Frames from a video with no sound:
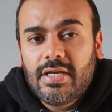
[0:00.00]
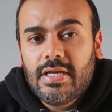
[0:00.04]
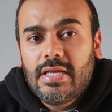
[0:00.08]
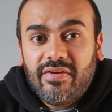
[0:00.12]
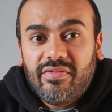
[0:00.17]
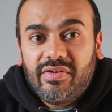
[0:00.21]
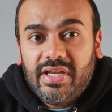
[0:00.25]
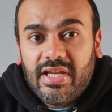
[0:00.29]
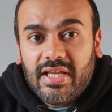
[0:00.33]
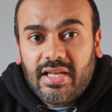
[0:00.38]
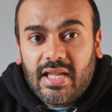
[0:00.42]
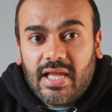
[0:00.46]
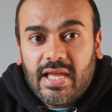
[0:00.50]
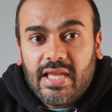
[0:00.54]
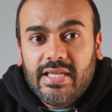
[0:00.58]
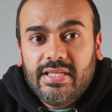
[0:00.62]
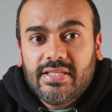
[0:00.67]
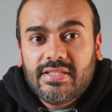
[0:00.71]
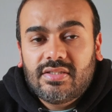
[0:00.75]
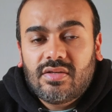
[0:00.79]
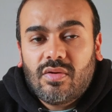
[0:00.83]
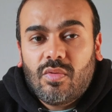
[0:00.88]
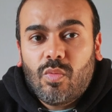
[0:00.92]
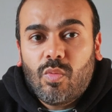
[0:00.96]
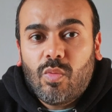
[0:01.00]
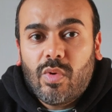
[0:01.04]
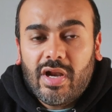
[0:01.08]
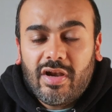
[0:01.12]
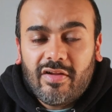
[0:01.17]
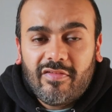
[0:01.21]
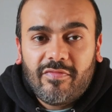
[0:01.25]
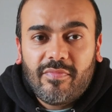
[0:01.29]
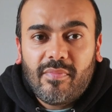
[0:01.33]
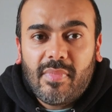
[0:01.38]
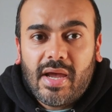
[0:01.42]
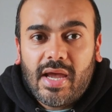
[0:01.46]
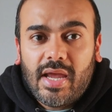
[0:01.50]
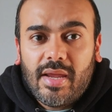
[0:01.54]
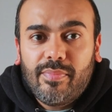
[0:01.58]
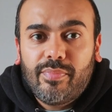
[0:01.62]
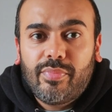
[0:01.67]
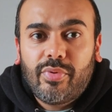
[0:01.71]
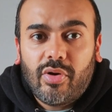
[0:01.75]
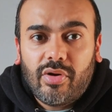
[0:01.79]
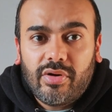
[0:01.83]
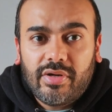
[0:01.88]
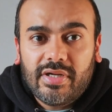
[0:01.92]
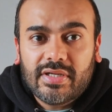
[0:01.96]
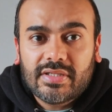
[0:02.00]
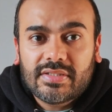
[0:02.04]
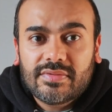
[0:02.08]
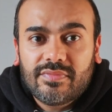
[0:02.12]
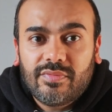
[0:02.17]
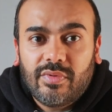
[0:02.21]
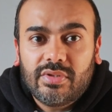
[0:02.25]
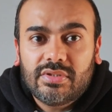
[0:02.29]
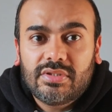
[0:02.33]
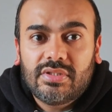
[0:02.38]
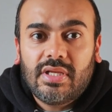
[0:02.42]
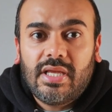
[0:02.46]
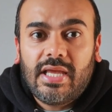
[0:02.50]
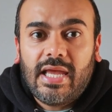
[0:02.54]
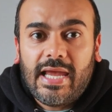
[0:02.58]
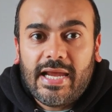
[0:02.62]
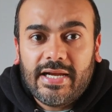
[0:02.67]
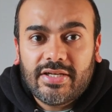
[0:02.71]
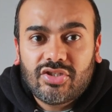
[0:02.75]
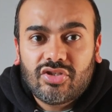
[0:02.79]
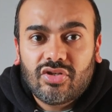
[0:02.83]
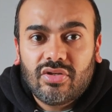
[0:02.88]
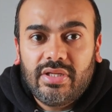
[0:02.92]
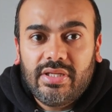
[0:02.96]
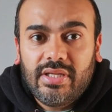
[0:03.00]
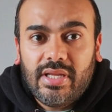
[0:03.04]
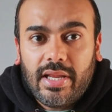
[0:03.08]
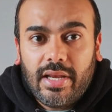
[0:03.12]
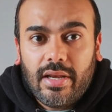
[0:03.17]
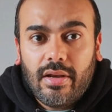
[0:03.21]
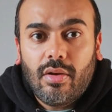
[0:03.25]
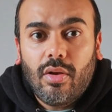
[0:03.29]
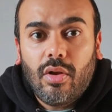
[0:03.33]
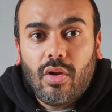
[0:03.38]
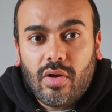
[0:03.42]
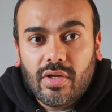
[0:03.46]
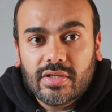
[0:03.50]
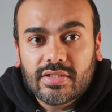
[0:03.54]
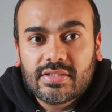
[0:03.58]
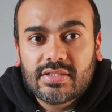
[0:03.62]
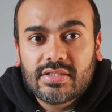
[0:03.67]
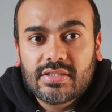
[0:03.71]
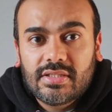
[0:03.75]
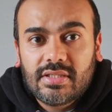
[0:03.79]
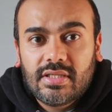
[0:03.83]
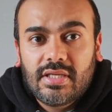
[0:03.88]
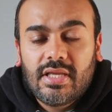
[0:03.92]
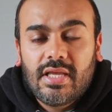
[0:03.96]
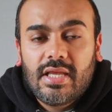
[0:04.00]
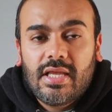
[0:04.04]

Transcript: I realized one of my products was actually in loss,